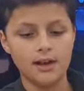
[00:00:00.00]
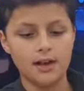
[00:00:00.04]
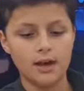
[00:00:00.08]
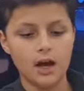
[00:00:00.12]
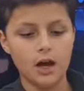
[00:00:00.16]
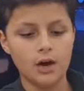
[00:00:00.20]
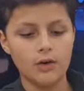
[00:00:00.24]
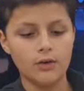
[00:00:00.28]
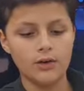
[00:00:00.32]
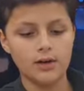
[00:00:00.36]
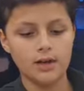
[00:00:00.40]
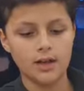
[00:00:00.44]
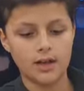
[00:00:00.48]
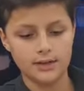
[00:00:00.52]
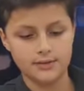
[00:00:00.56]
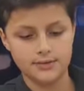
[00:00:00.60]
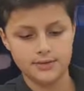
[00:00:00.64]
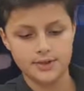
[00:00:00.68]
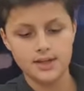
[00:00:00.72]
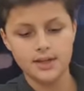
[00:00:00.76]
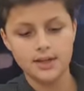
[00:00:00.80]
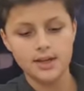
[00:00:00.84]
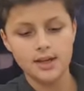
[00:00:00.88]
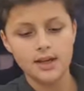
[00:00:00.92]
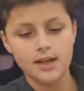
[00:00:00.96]
our
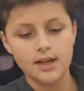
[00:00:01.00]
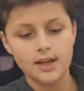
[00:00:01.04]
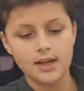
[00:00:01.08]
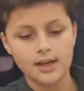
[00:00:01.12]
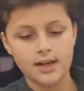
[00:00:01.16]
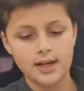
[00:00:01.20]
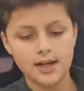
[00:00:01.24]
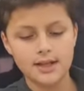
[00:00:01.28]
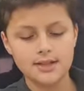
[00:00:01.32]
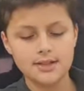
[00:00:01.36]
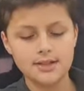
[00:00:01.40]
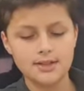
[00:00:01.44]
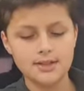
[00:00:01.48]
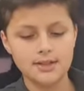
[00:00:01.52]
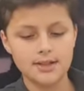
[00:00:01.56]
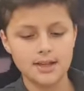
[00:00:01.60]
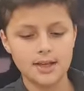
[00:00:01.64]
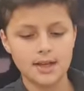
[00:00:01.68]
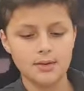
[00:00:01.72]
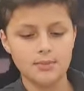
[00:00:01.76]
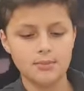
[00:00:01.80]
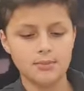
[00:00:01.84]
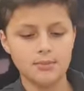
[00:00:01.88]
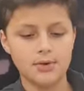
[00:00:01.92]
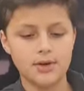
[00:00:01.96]
lives. Let's
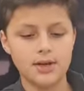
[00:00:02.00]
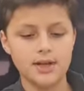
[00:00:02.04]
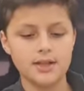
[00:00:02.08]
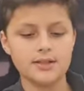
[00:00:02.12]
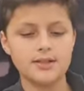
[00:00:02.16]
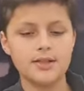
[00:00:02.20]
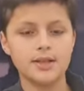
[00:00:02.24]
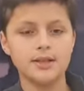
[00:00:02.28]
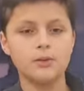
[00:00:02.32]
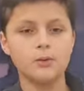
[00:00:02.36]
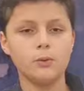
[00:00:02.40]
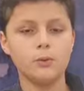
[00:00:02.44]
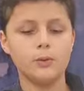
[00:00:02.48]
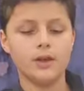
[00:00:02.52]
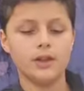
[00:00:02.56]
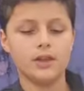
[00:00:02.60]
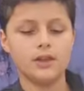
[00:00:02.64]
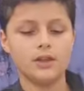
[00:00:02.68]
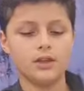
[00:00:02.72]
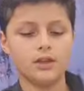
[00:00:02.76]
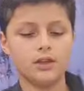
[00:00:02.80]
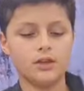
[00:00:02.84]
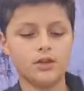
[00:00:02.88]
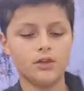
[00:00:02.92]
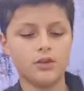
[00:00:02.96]
embrace it
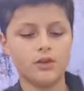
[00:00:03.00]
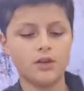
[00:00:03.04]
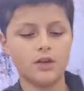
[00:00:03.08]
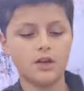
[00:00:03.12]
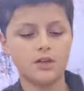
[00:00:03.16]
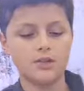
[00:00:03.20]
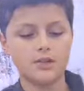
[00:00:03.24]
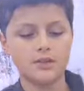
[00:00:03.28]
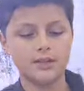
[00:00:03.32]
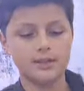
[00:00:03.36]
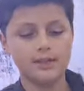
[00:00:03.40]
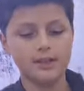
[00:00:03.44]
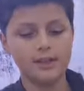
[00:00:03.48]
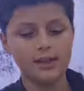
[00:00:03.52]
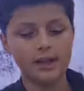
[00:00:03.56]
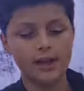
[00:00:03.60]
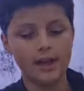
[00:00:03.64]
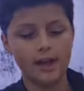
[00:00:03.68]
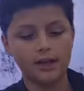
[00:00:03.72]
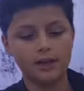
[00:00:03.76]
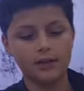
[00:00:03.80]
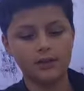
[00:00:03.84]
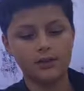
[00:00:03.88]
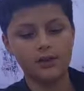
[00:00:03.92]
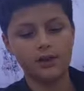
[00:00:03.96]
with curiosity
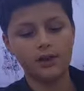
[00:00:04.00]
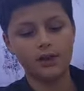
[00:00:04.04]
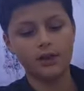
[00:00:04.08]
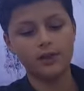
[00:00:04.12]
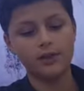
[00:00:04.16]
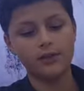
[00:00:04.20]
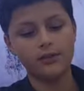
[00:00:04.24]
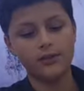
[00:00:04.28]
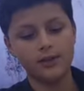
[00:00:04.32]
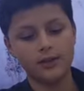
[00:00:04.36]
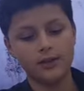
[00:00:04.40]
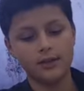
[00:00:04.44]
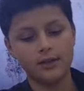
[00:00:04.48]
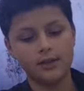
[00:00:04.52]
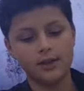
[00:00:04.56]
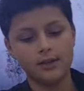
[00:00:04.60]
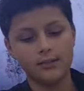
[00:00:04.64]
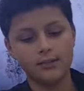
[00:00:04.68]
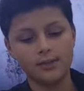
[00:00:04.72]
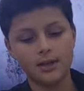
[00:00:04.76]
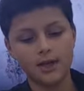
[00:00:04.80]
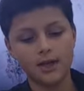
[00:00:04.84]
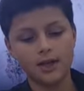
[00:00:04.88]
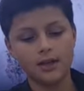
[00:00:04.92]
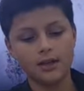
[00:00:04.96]
and
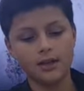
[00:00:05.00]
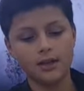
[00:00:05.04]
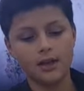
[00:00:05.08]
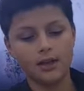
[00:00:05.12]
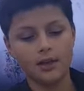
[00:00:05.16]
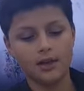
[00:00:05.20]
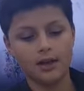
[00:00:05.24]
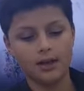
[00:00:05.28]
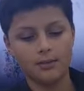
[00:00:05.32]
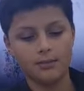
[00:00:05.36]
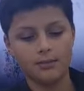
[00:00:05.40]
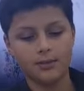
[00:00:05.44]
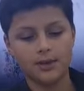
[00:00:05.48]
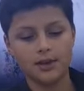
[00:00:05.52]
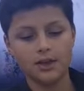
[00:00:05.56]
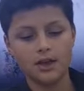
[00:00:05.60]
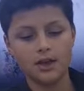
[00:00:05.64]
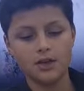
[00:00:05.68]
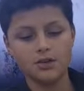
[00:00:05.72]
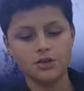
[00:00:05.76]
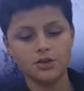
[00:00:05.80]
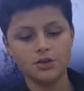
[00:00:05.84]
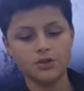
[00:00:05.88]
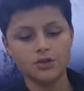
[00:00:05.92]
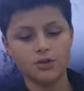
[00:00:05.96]
creativity, make, uh,
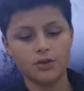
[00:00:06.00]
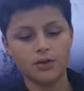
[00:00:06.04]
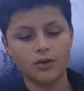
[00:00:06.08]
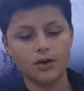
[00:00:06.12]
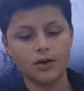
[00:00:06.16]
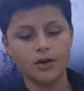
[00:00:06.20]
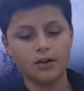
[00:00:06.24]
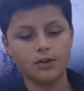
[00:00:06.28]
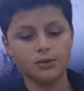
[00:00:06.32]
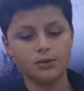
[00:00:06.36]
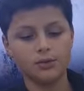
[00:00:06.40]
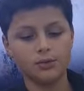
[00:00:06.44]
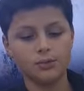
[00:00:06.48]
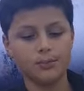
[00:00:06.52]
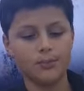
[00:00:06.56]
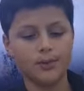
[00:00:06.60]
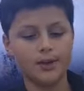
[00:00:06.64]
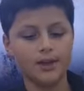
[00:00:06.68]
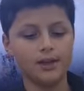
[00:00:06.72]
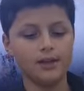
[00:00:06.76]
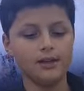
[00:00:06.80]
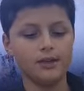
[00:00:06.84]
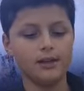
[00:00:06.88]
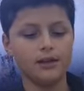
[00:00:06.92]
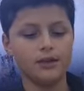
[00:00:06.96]
making sure to
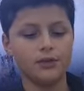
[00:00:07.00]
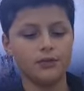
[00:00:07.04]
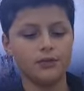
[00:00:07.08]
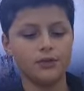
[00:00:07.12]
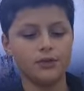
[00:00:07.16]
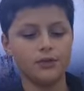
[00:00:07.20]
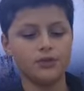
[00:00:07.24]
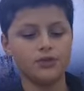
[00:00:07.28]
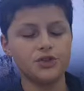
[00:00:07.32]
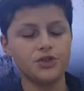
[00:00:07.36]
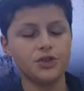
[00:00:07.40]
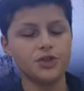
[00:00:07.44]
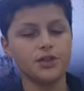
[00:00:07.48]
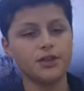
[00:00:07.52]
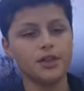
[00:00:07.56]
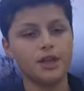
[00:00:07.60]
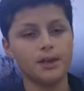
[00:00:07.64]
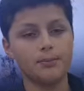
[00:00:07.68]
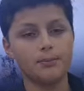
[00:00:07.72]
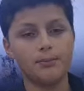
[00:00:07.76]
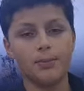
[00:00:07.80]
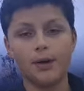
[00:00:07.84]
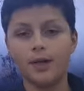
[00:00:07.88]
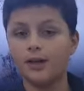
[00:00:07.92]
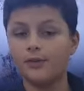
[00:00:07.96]
build a future
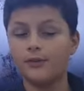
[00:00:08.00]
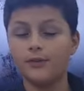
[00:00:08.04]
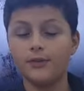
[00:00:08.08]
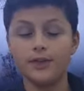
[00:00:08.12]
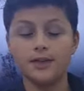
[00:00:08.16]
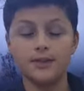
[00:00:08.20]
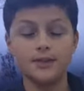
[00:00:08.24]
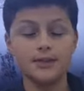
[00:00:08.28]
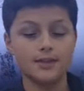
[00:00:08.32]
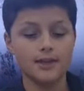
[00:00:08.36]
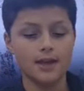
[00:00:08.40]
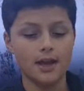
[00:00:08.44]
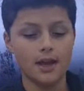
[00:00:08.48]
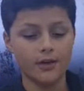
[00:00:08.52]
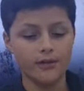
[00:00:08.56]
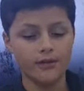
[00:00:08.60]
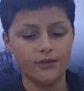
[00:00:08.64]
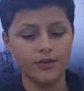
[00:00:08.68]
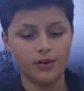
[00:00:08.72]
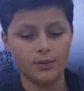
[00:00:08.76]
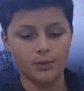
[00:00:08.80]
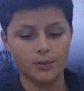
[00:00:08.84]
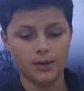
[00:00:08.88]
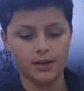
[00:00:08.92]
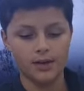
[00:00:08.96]
that benefits
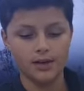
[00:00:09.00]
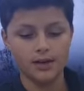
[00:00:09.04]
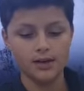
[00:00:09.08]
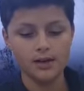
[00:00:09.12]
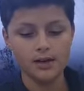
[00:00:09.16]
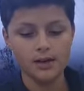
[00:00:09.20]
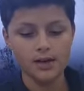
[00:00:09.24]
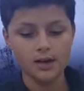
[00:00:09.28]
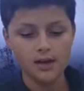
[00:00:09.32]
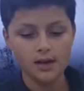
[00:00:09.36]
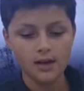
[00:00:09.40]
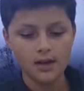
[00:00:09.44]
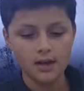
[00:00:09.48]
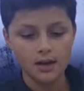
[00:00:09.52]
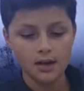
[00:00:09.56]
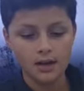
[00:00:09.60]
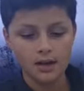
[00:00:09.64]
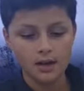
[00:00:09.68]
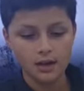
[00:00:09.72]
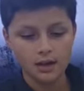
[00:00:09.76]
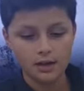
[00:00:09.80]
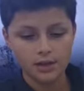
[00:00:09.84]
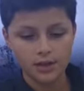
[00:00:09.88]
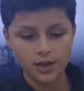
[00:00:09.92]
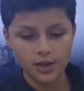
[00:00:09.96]
everyone.
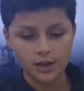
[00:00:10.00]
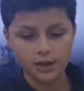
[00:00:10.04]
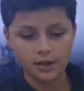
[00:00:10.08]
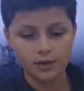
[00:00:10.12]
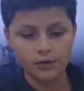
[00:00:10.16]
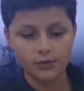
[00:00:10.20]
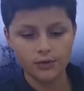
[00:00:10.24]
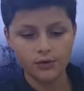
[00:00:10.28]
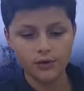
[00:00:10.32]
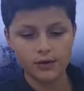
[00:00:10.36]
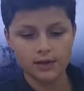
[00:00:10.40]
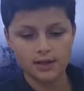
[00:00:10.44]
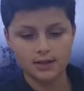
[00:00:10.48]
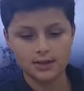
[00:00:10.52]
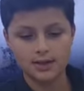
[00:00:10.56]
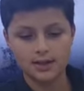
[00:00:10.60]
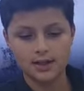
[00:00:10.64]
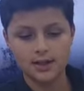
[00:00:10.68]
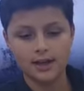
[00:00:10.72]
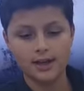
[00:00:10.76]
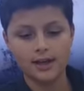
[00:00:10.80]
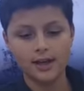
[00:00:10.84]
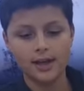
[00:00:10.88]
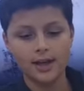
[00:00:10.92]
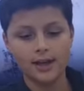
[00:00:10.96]
Thank you for
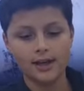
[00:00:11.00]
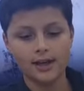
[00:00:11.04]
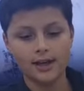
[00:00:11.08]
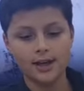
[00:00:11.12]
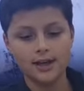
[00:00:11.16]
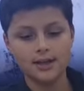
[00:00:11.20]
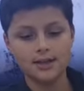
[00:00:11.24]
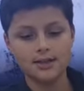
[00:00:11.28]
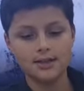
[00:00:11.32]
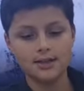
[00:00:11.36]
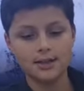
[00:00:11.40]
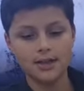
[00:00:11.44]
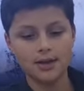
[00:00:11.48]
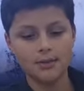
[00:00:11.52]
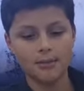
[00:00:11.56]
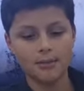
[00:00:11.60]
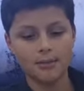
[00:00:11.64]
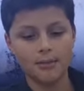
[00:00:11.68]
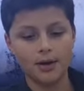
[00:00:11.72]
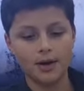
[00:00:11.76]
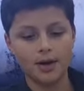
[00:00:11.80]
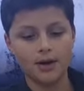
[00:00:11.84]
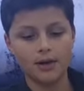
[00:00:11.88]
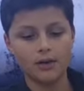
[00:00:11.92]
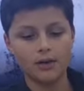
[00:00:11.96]
listening and let's
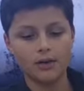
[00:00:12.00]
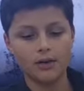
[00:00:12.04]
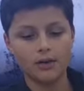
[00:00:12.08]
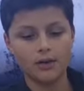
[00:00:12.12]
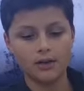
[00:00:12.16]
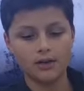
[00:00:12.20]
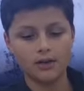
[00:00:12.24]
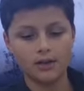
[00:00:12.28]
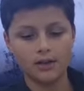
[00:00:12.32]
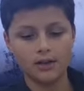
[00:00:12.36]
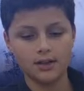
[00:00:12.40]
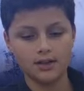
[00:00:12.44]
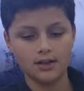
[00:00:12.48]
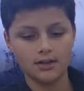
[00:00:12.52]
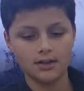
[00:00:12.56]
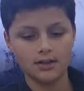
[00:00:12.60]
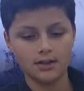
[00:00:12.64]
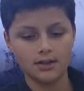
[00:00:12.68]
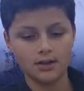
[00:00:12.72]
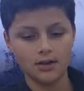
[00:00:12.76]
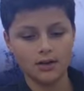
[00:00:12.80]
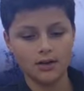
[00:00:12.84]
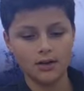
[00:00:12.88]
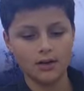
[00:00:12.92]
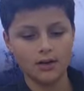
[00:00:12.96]
embark on
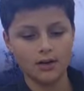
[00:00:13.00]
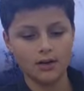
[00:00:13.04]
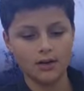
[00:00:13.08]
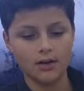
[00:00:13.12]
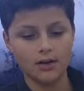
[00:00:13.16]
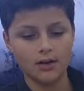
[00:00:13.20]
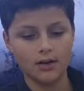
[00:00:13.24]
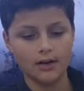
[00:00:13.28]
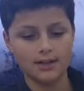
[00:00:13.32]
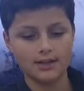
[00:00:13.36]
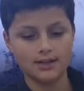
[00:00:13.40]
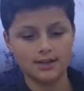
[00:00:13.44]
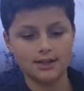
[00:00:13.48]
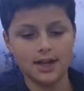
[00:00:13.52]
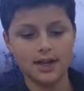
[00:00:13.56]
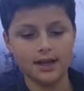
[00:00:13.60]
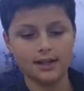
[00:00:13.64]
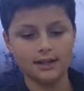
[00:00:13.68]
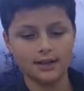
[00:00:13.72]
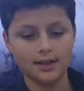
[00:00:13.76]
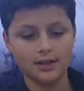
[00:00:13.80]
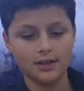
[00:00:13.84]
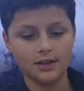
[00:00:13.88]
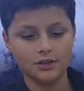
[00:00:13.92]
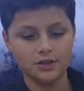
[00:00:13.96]
this
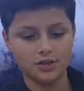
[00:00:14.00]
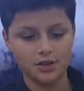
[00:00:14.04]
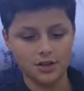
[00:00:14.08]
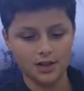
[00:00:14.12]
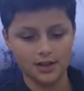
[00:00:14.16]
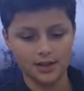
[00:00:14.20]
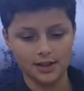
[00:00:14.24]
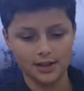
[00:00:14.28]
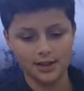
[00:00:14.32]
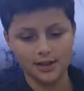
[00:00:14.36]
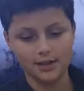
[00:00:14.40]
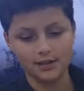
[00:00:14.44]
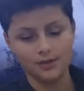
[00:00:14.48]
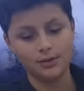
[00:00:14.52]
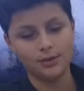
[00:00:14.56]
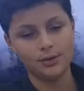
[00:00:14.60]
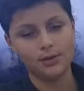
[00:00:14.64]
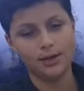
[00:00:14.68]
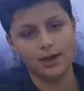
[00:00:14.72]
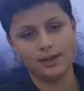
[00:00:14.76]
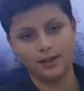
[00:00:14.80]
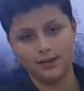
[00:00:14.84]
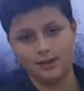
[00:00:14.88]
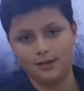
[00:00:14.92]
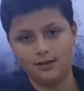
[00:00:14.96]
exciting journey
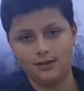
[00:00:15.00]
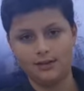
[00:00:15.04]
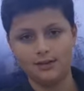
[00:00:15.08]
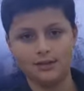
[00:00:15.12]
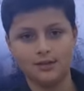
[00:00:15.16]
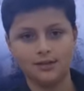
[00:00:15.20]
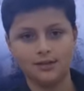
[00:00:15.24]
together.